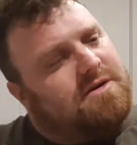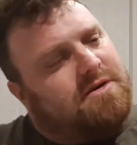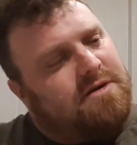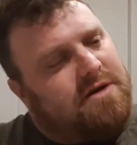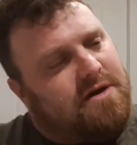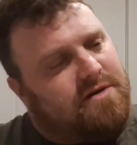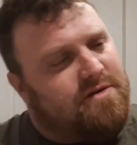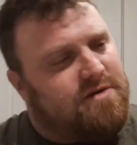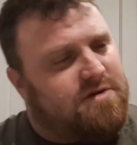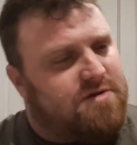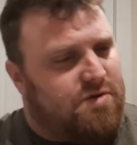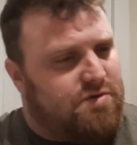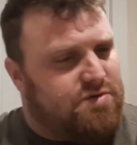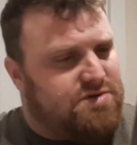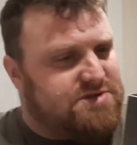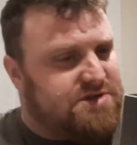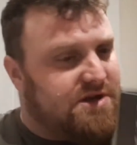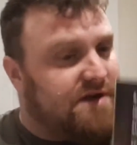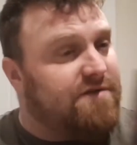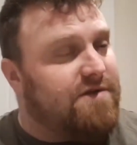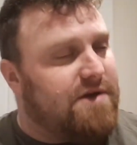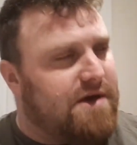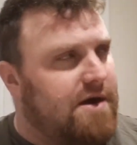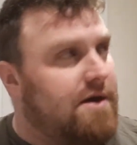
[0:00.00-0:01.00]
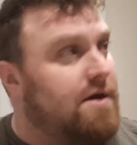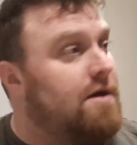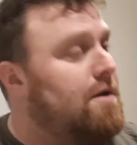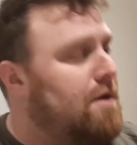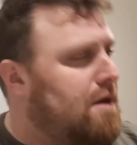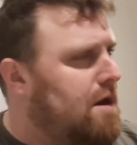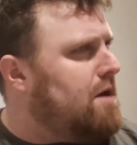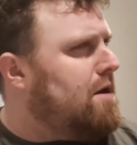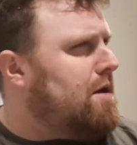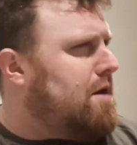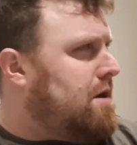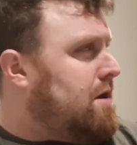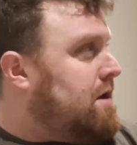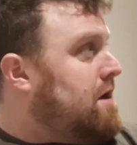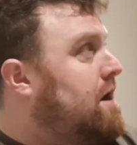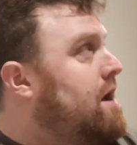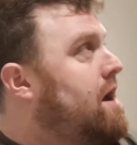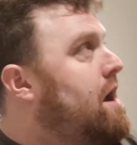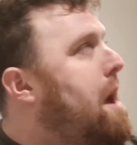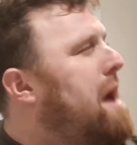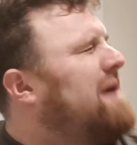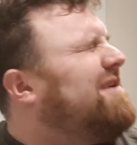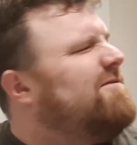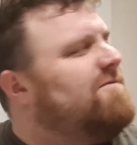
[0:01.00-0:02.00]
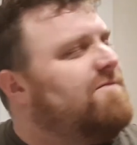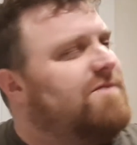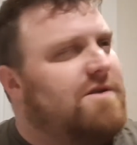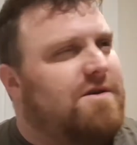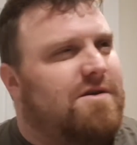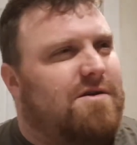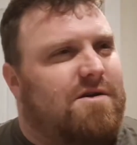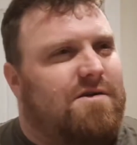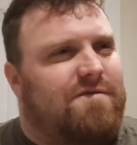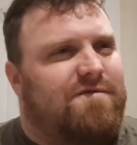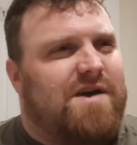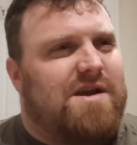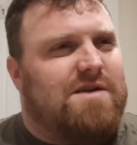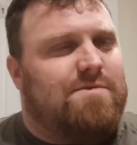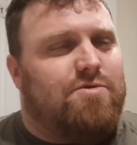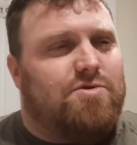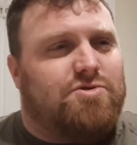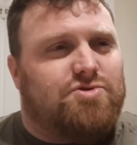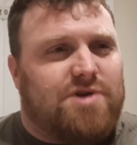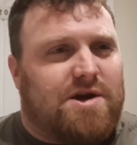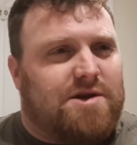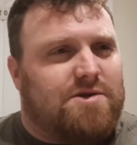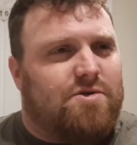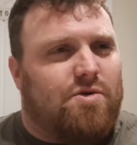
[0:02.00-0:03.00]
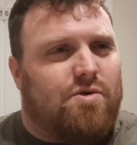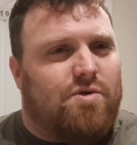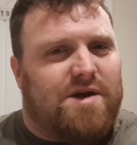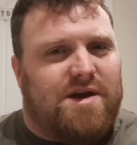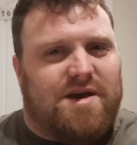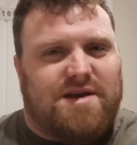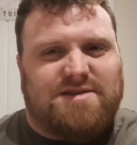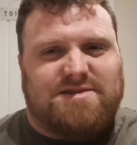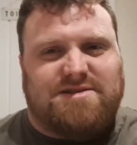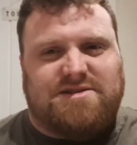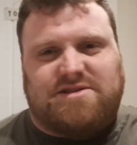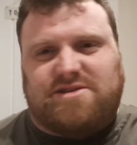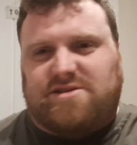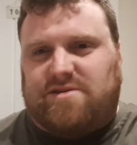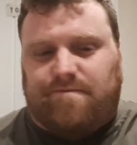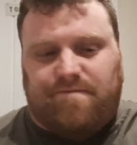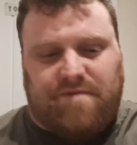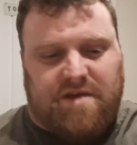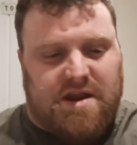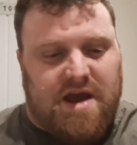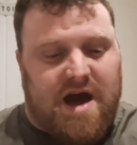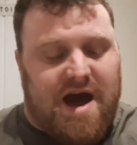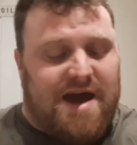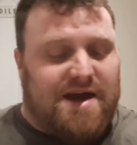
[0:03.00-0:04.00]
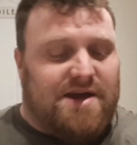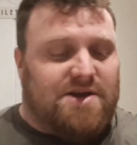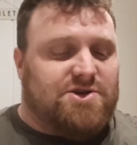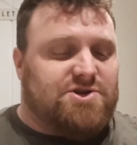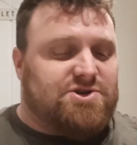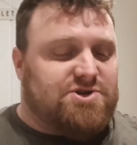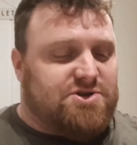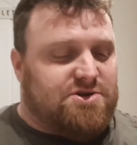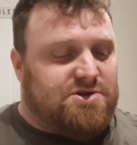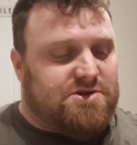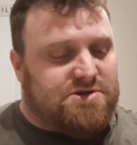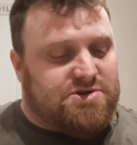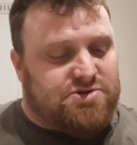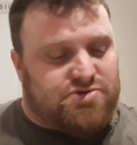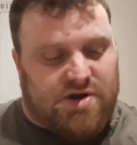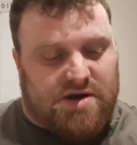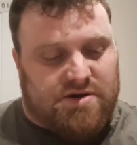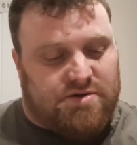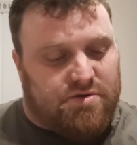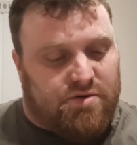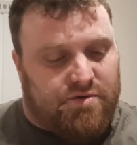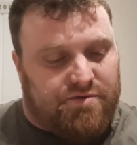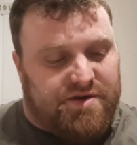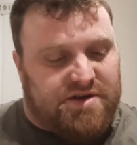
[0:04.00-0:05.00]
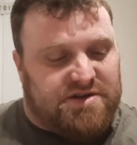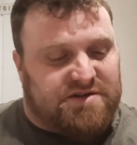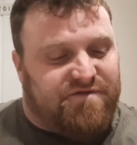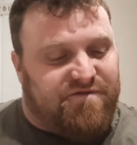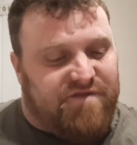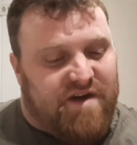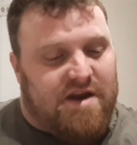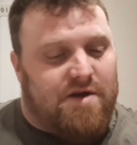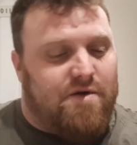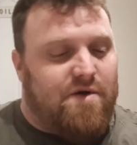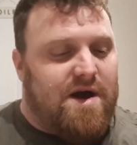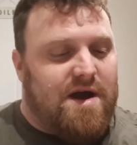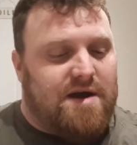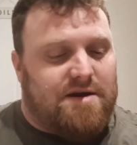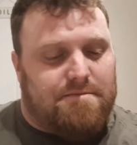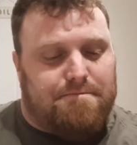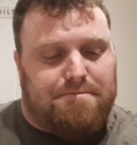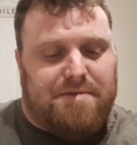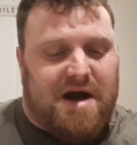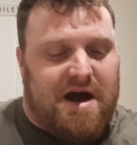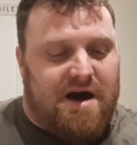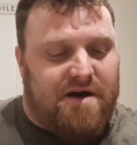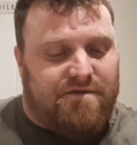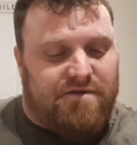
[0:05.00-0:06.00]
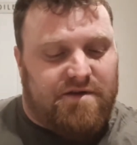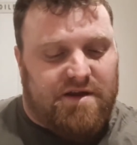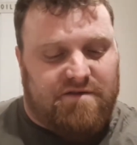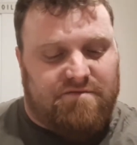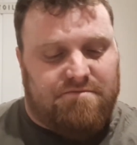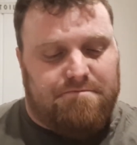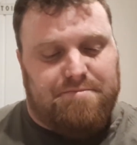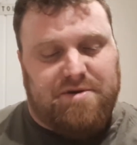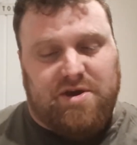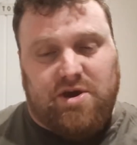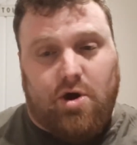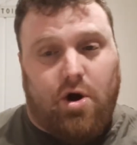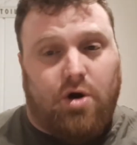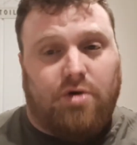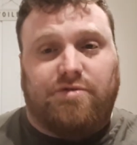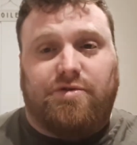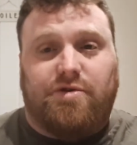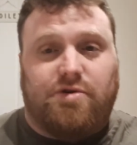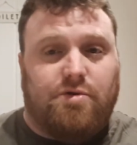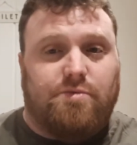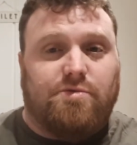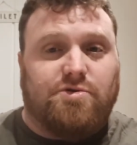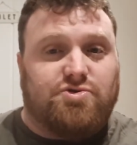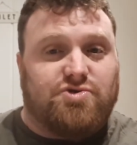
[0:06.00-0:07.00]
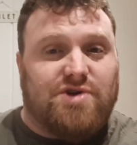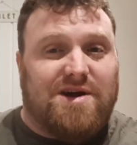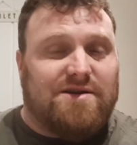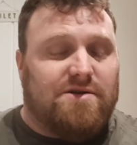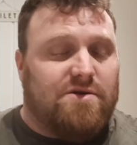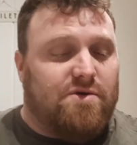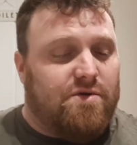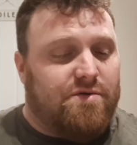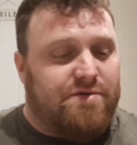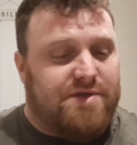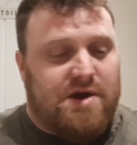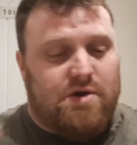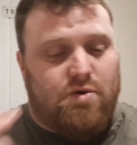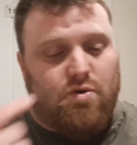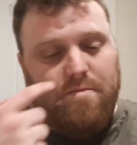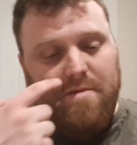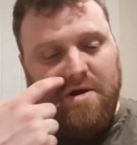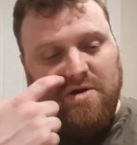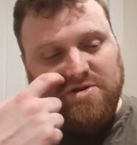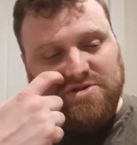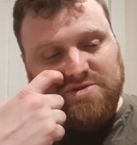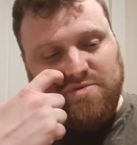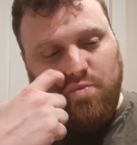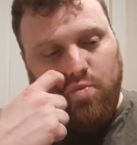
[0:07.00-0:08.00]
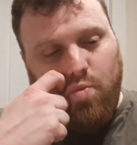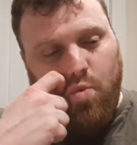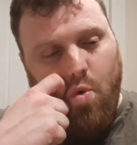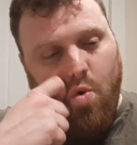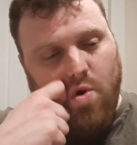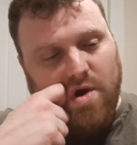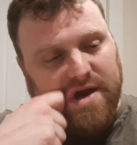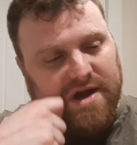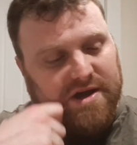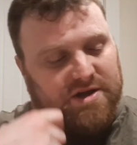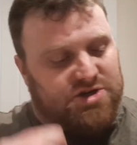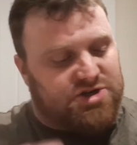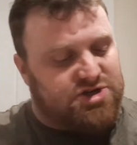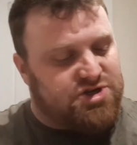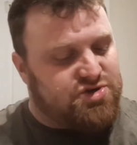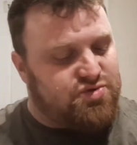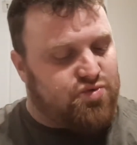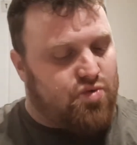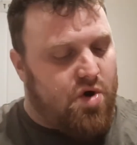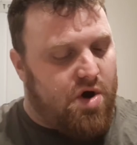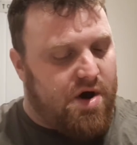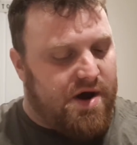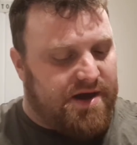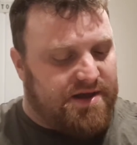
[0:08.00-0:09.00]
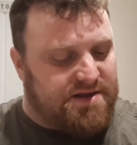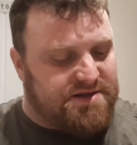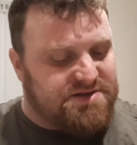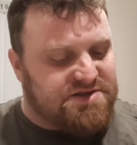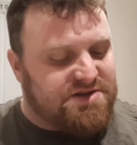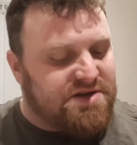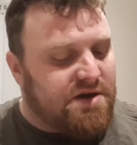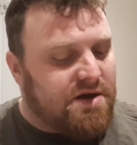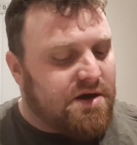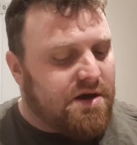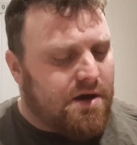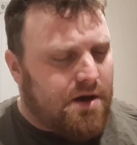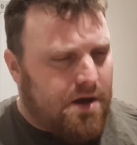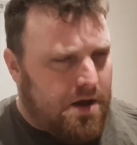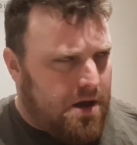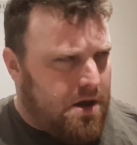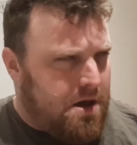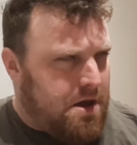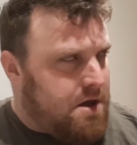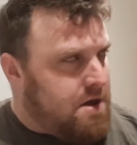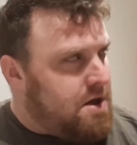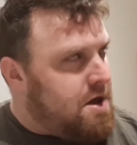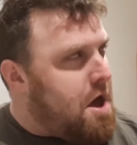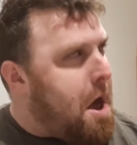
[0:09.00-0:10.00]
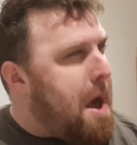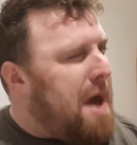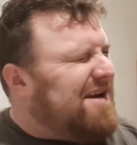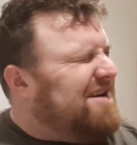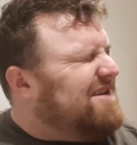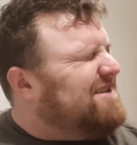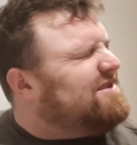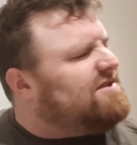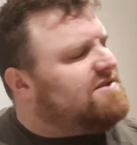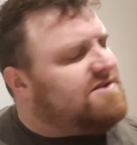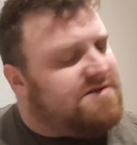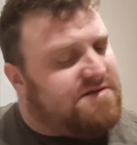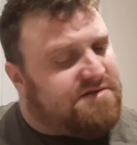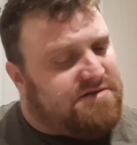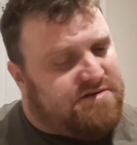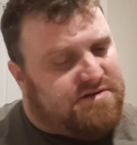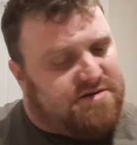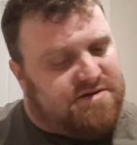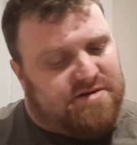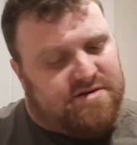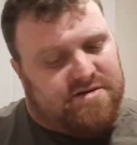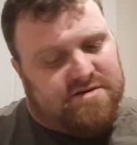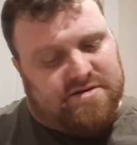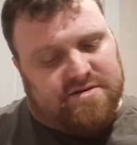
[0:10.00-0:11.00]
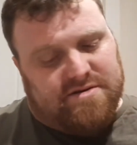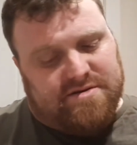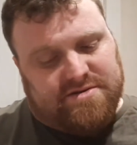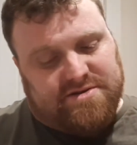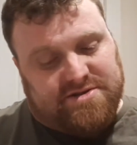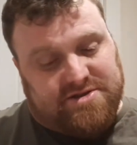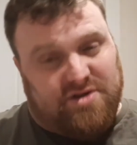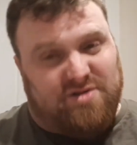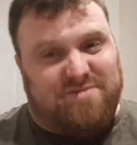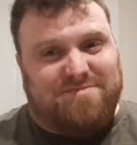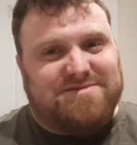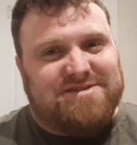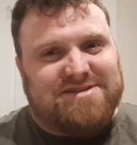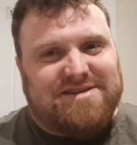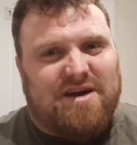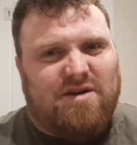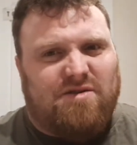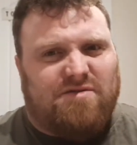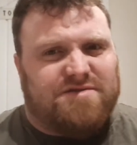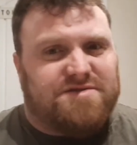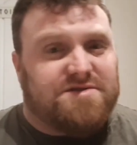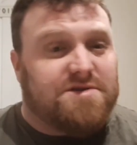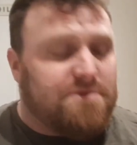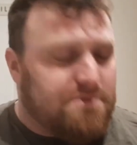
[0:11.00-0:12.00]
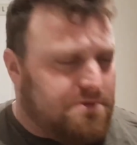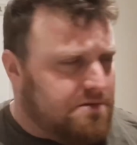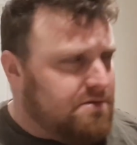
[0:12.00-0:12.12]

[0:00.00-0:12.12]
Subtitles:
Other cool stuff there. A venerable dreadnought is an ancient dreadnought that is venerated and powerful even beyond the normal dreadnought. They're almost walking shrines to themselves.